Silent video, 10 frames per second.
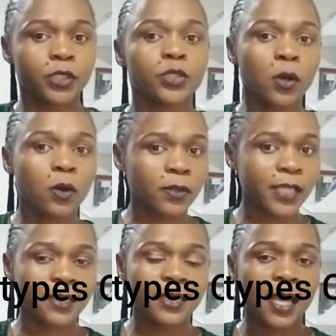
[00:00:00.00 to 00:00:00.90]
know
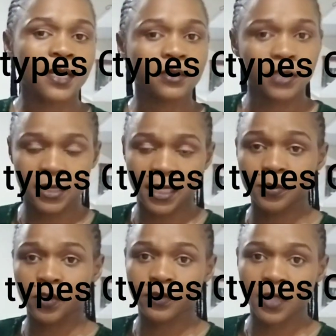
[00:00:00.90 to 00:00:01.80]
that there are three
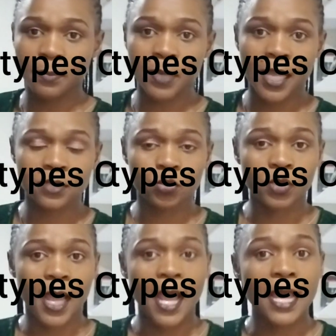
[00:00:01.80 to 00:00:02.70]
types of suppliers
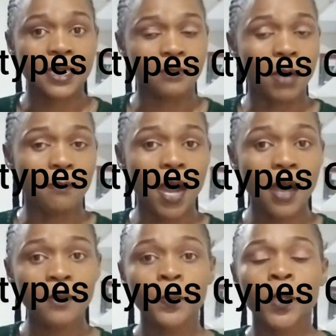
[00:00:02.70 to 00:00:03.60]
on Alibaba.